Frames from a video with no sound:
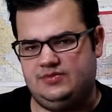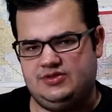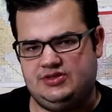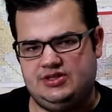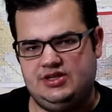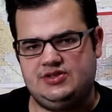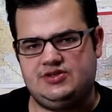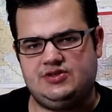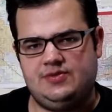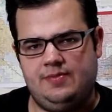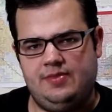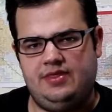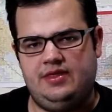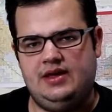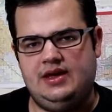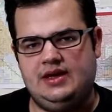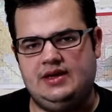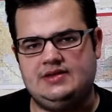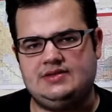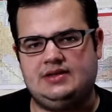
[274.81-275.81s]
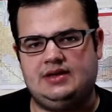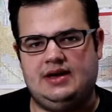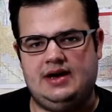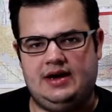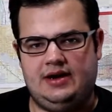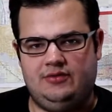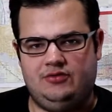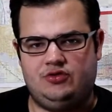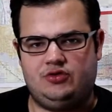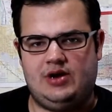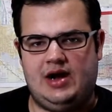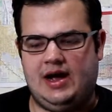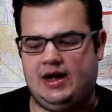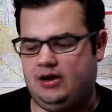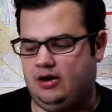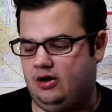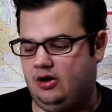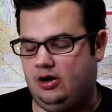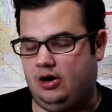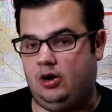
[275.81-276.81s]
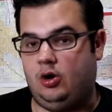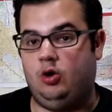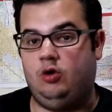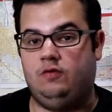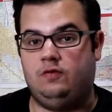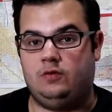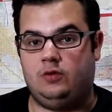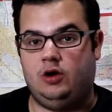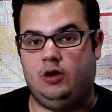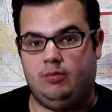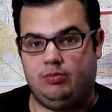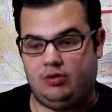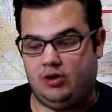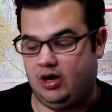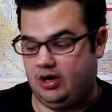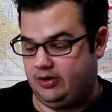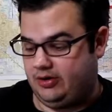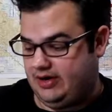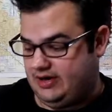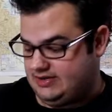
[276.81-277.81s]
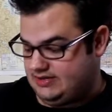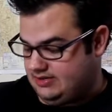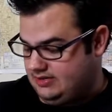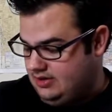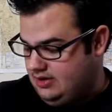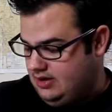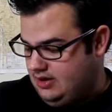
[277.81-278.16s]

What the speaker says: just some things and kind of track our overall progress.